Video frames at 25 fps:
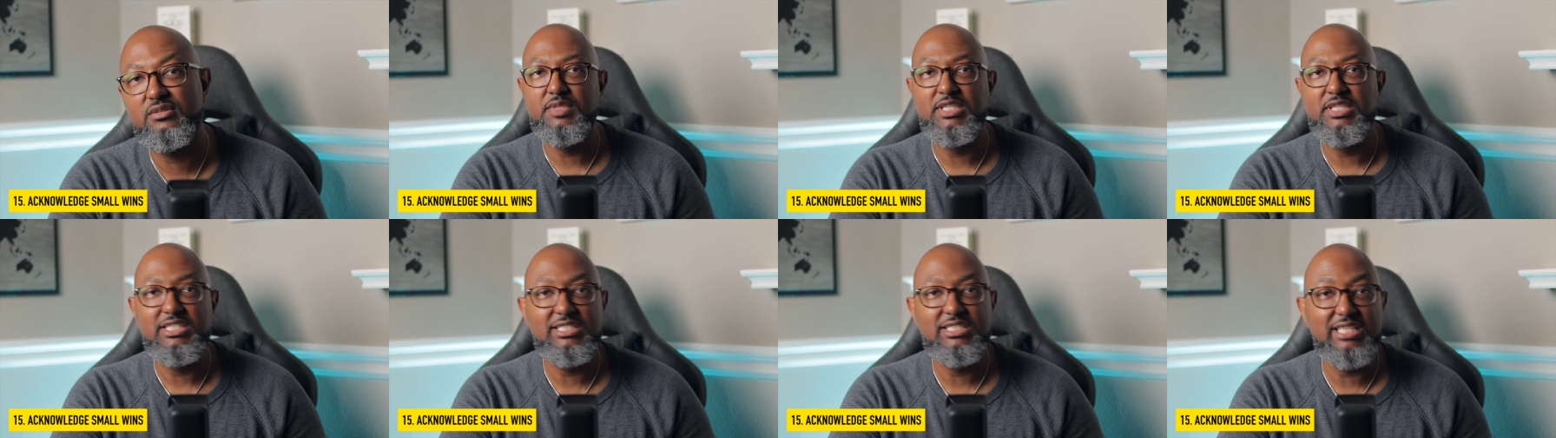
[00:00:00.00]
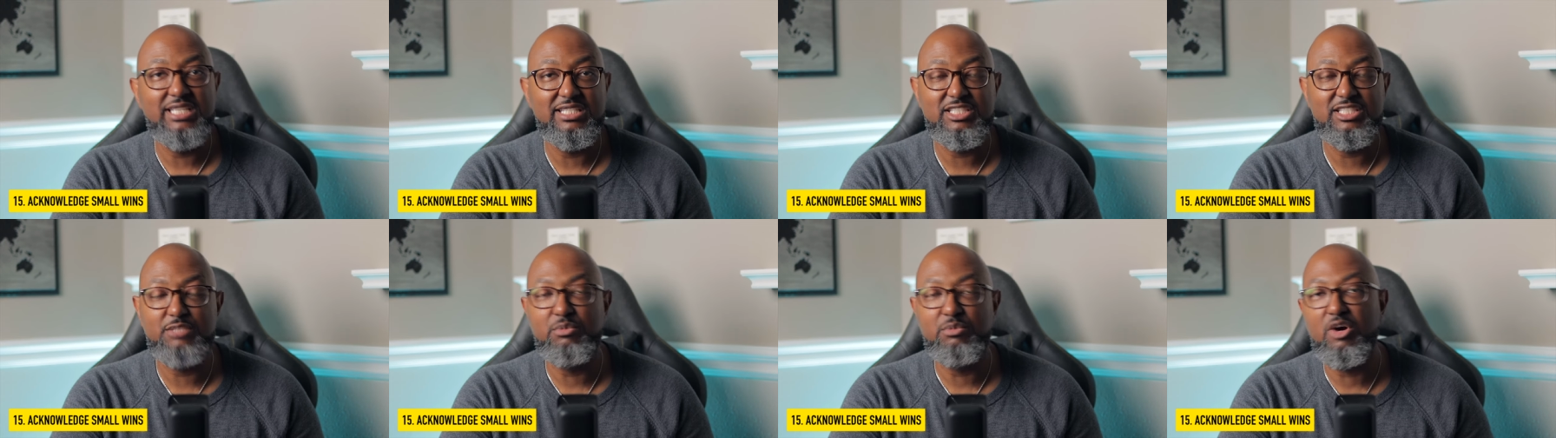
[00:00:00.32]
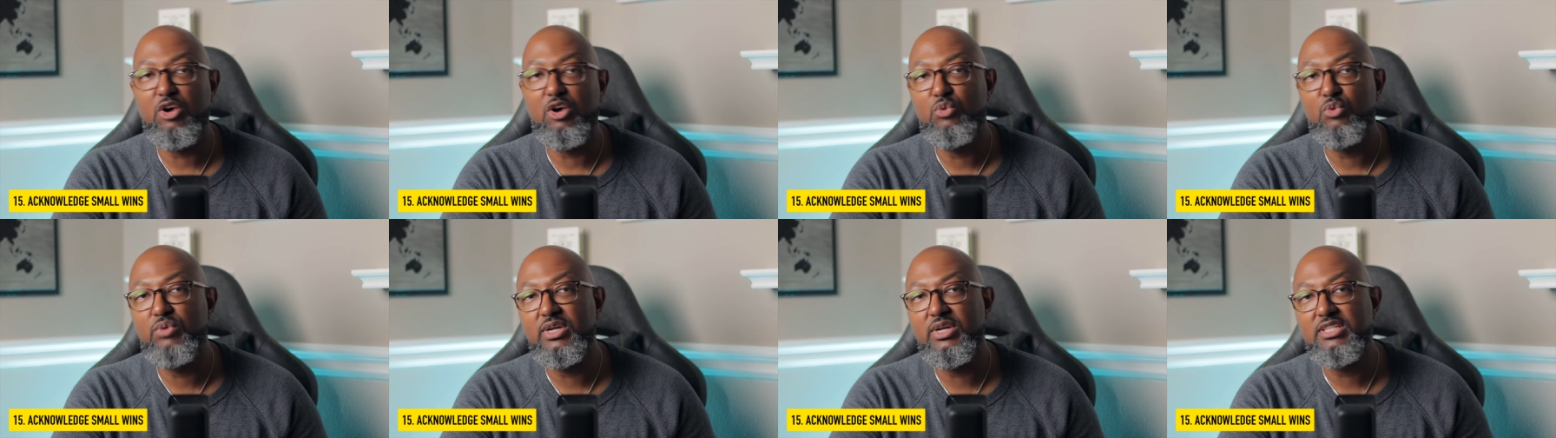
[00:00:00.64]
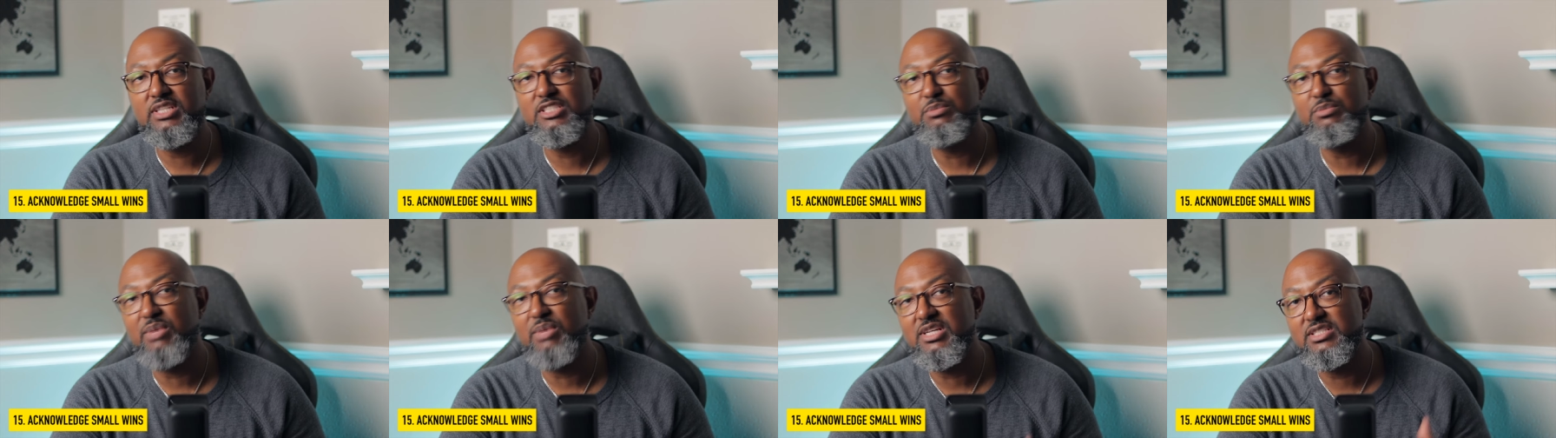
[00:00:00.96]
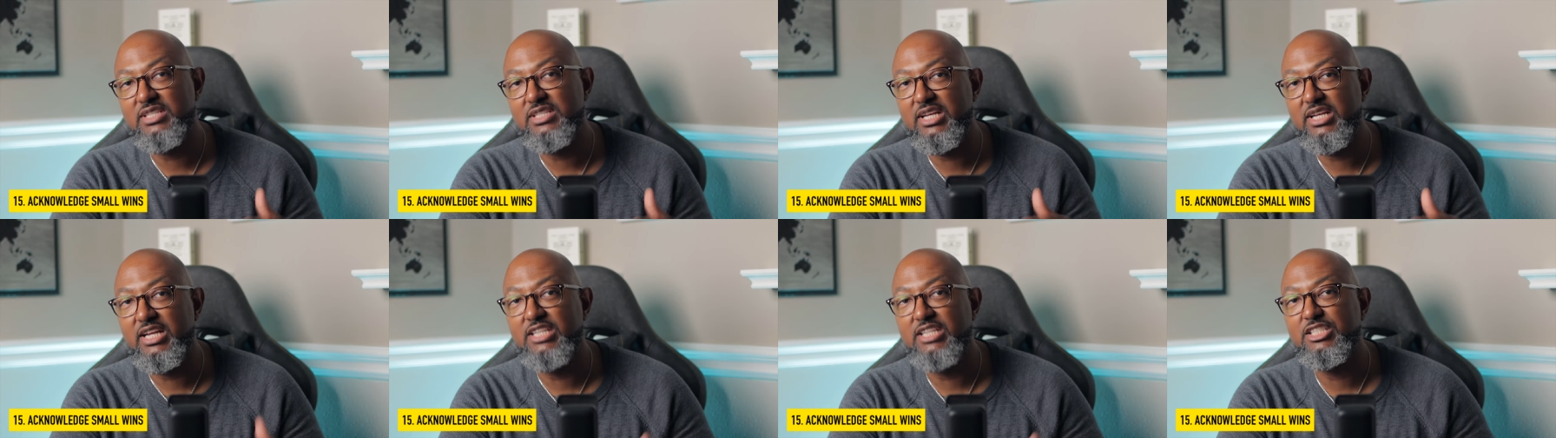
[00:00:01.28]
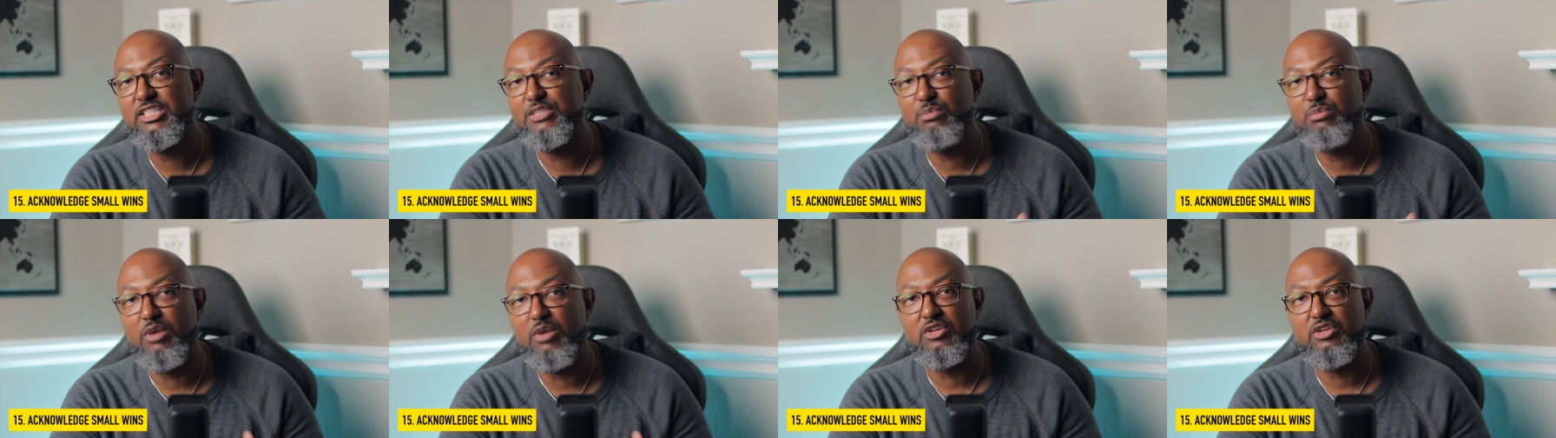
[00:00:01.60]
Set small wins by setting
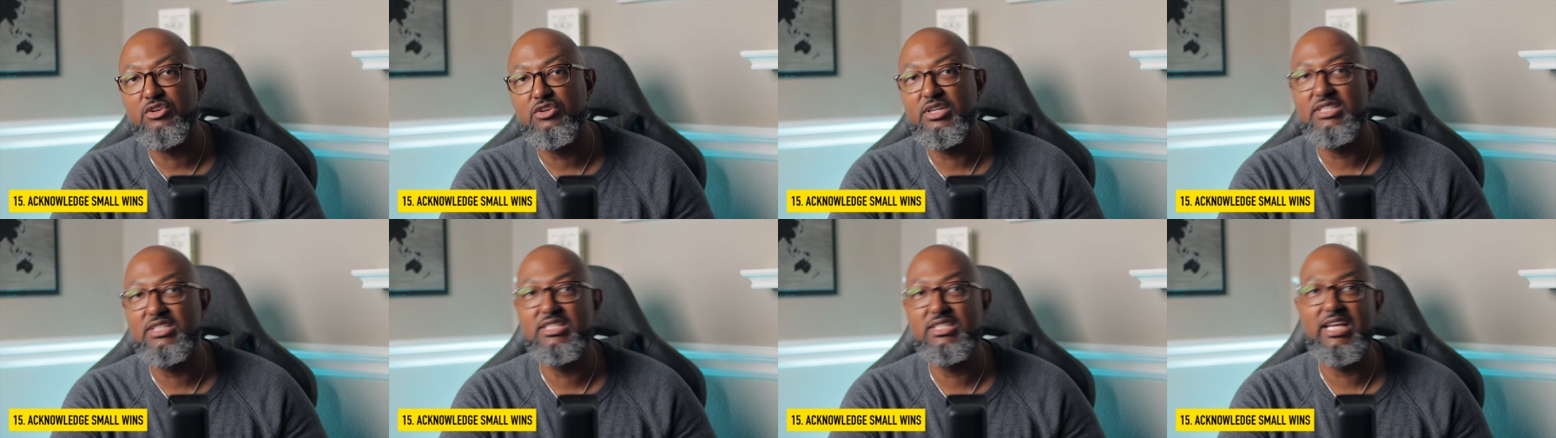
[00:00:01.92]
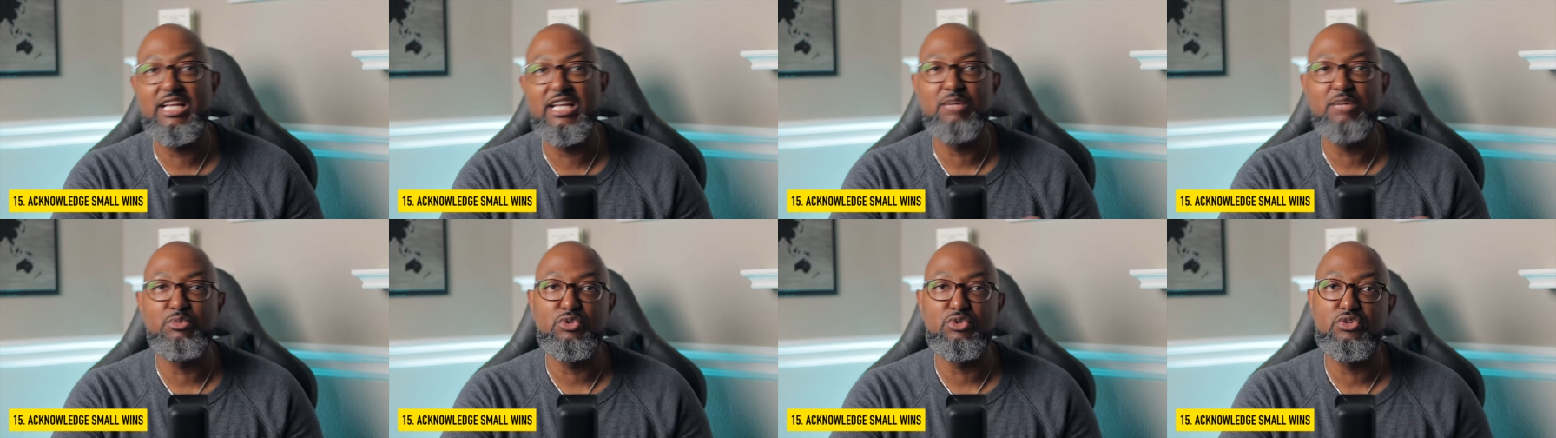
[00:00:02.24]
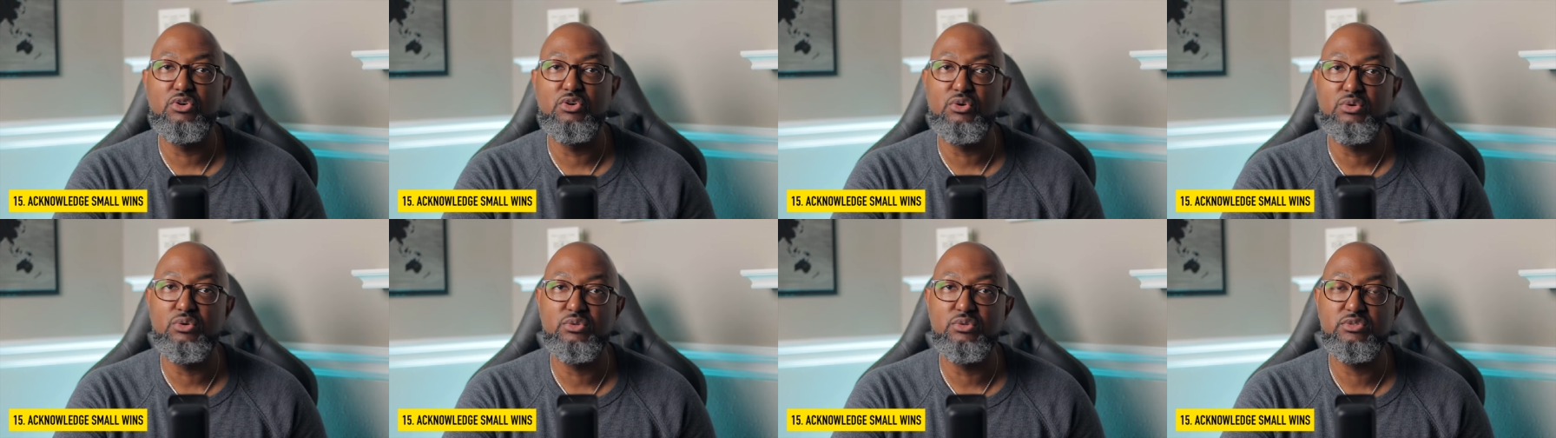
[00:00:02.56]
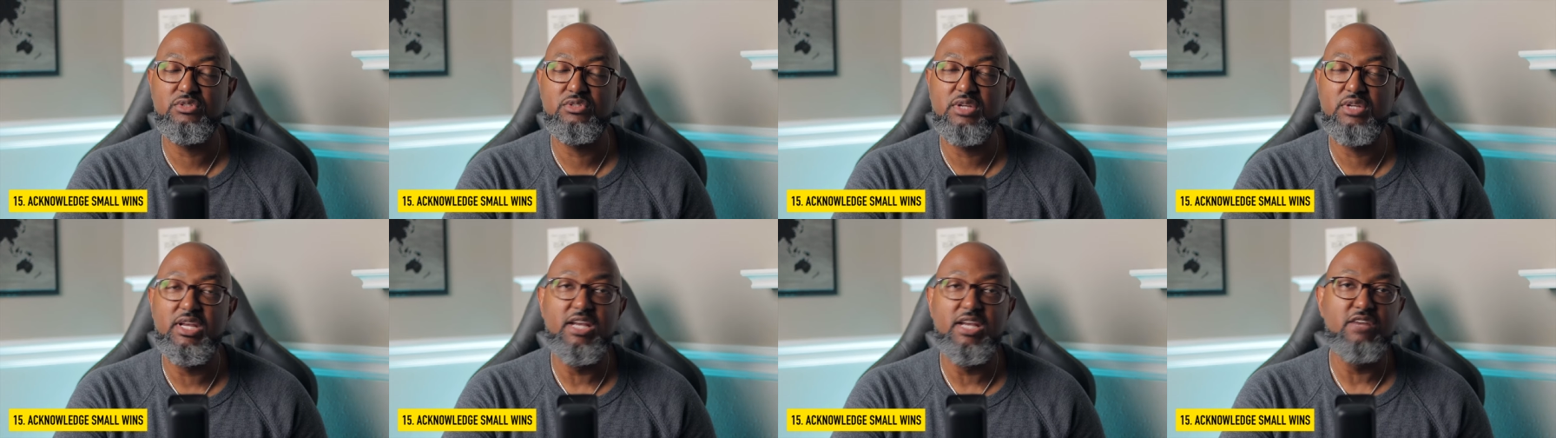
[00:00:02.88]
smaller attainable goals.